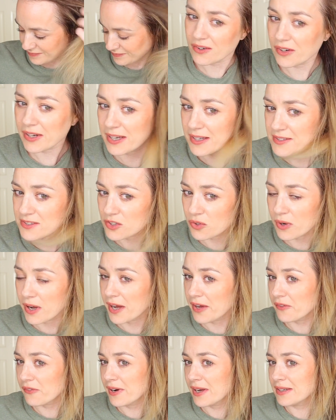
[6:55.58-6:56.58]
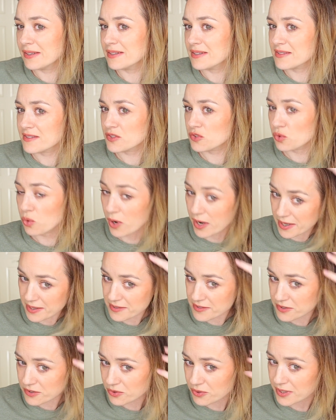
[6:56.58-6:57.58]
Okay, so I ran this
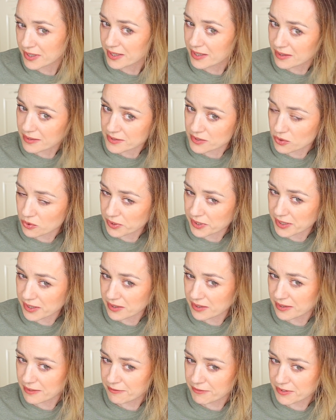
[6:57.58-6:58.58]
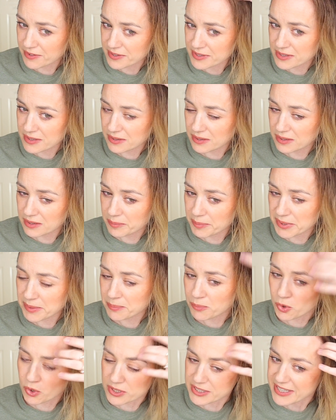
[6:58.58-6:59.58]
twice through here. So here it feels still a little bit
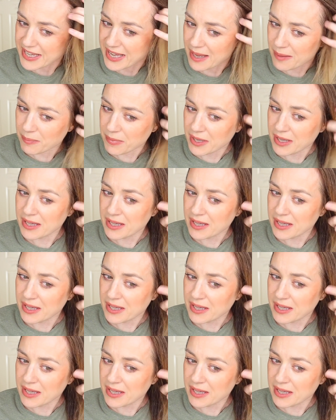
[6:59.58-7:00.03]
more damp.